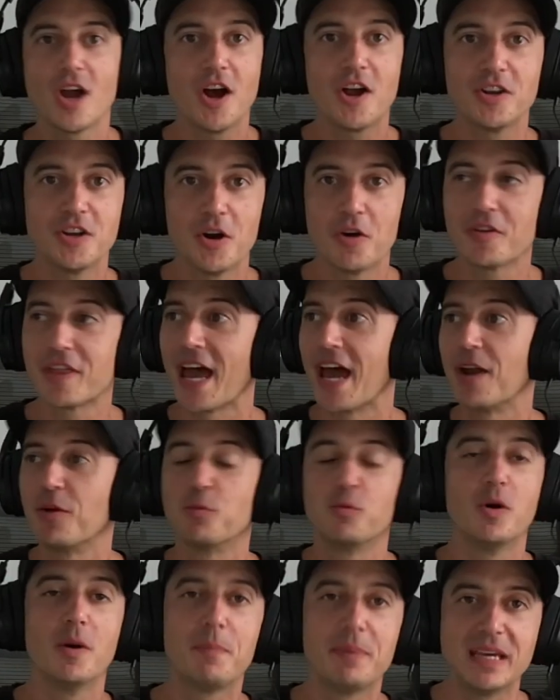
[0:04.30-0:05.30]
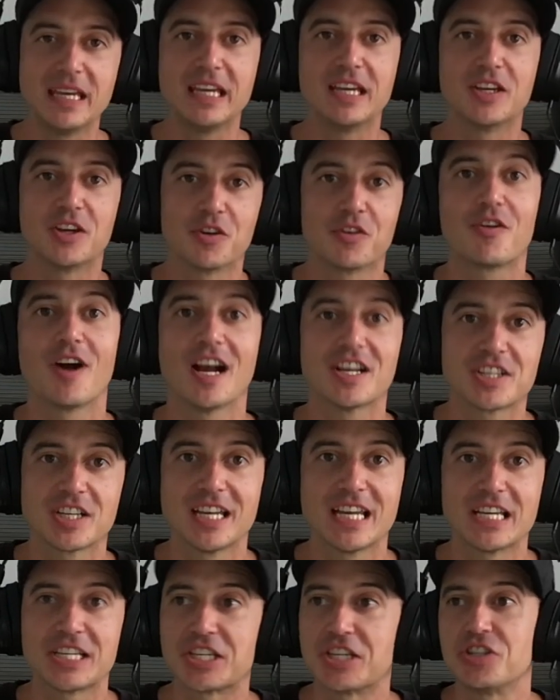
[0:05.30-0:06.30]
all know that. Whoopee,
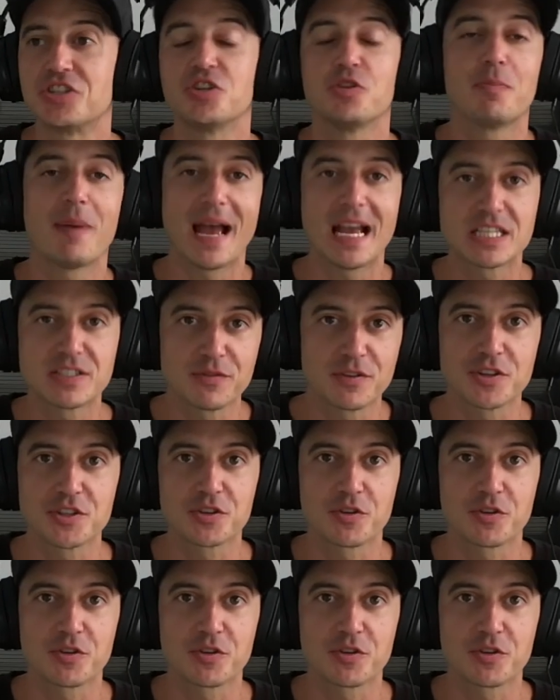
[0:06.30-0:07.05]
congratulations, you passed first